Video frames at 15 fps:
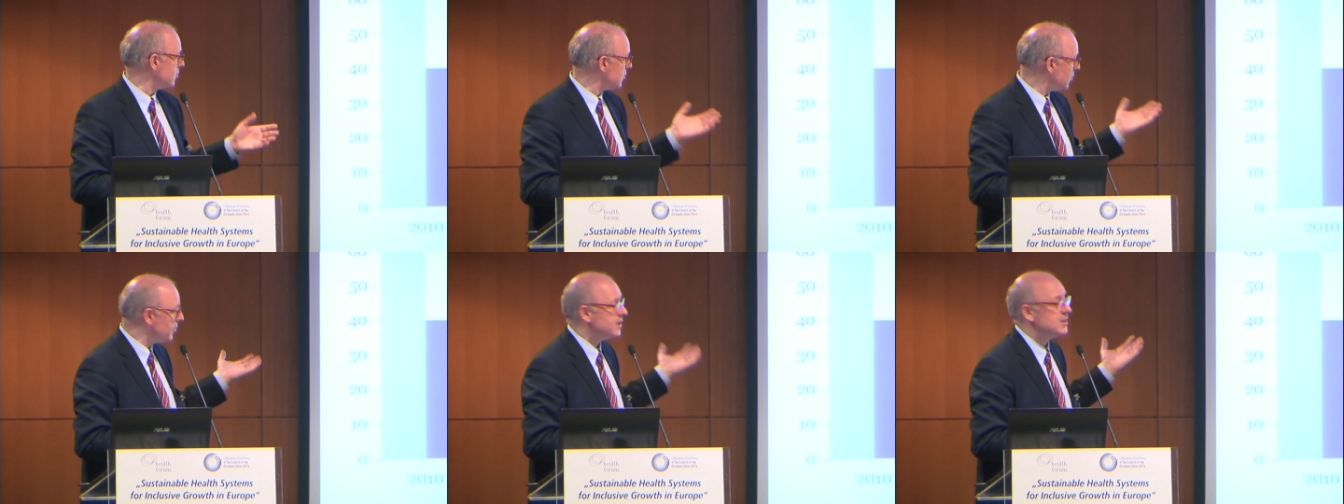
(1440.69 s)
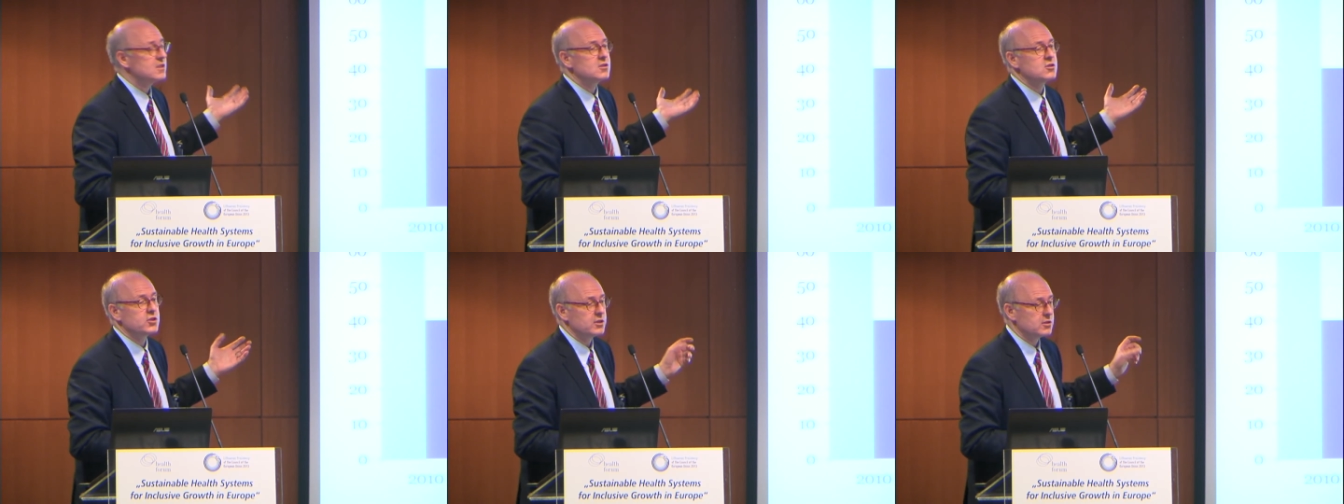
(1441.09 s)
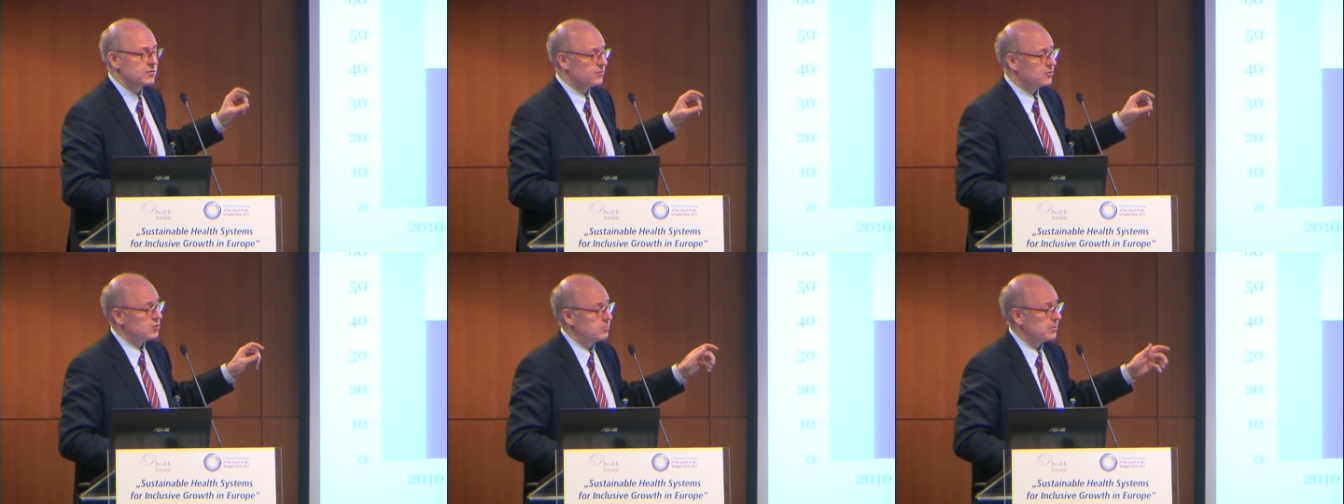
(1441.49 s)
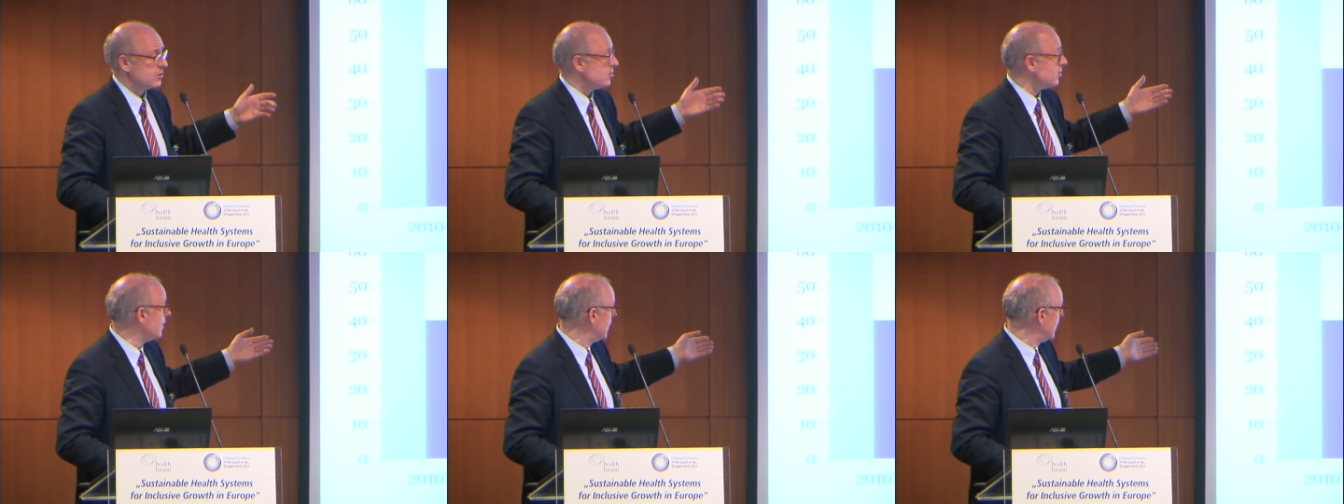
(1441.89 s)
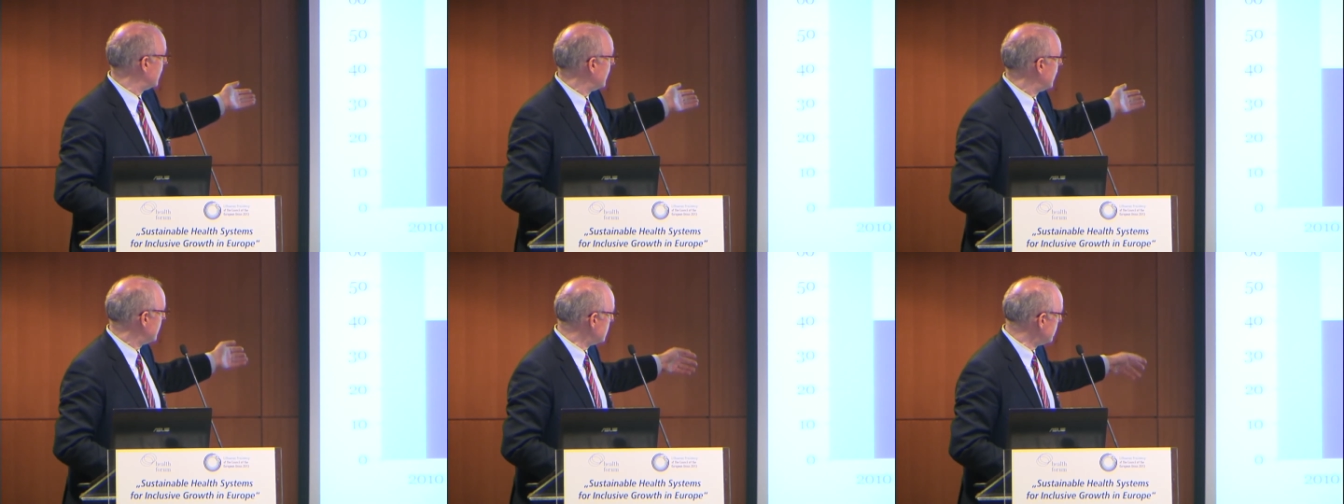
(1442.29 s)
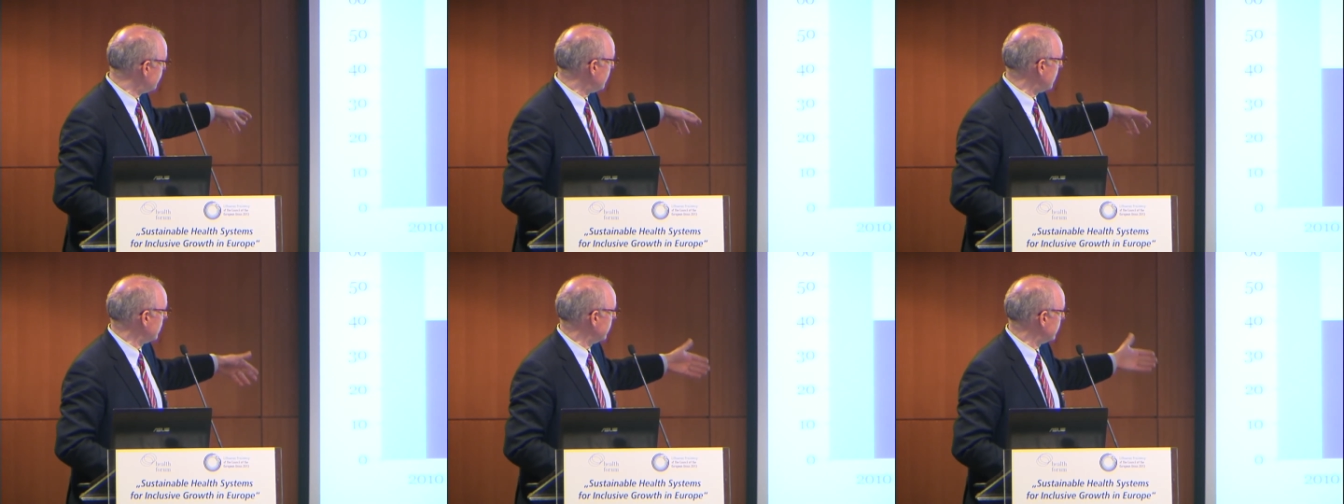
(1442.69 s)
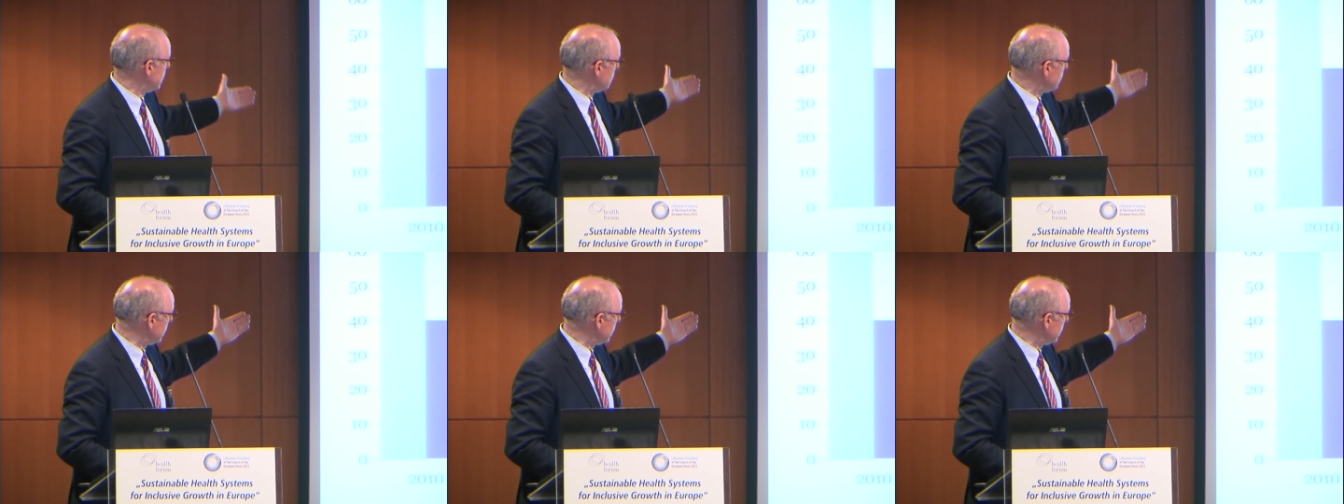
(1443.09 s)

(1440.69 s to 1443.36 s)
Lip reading: So it is the change of the structure. Is the following, that by